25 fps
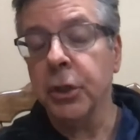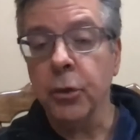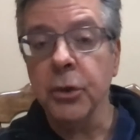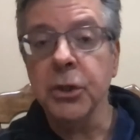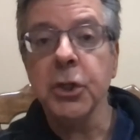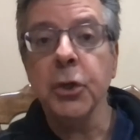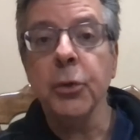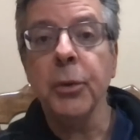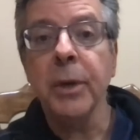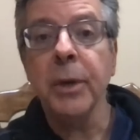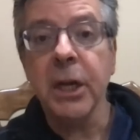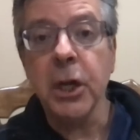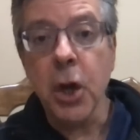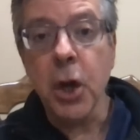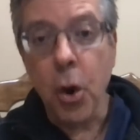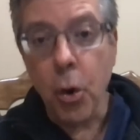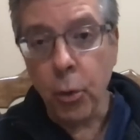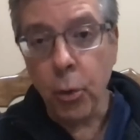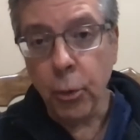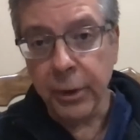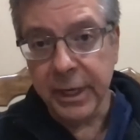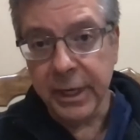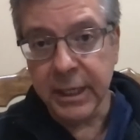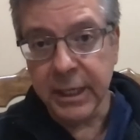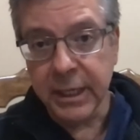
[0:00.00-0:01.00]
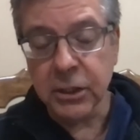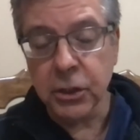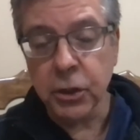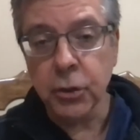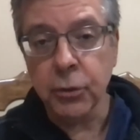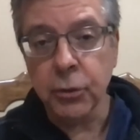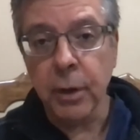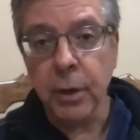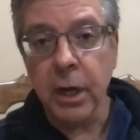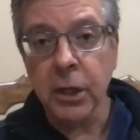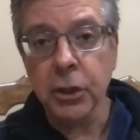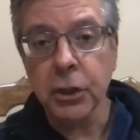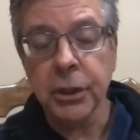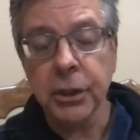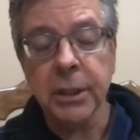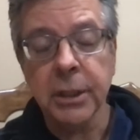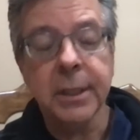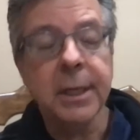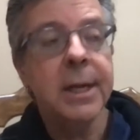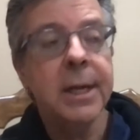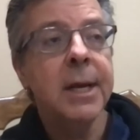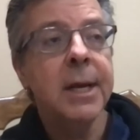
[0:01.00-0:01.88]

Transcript: or doing no reconstruction.